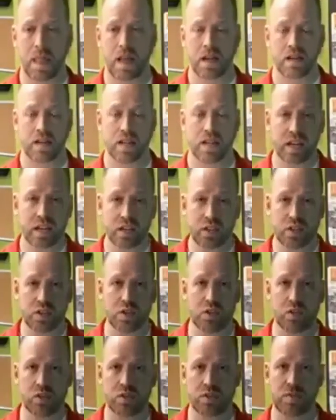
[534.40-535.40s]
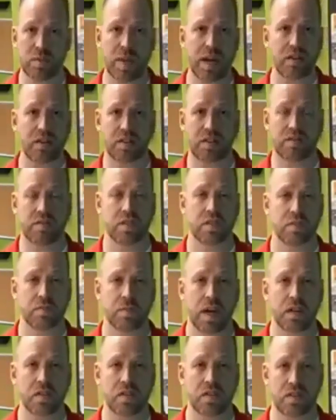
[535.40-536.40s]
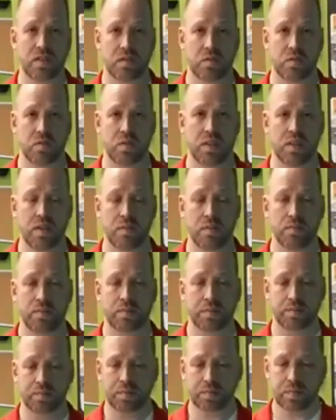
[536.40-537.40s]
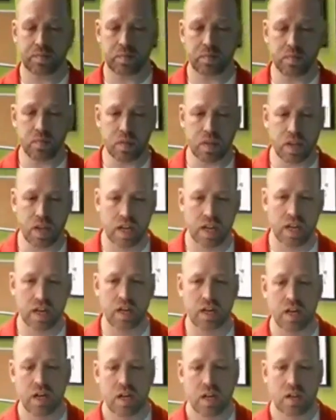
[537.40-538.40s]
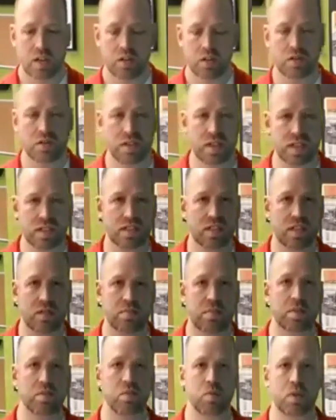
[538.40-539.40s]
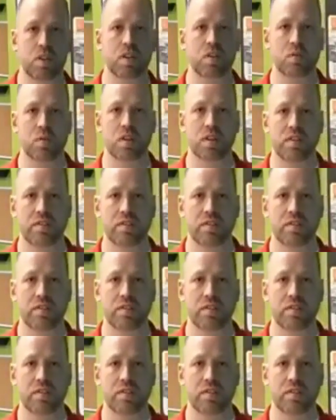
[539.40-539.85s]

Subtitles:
Take it to show their spouse if the spouse isn't with them. And those things can be really, really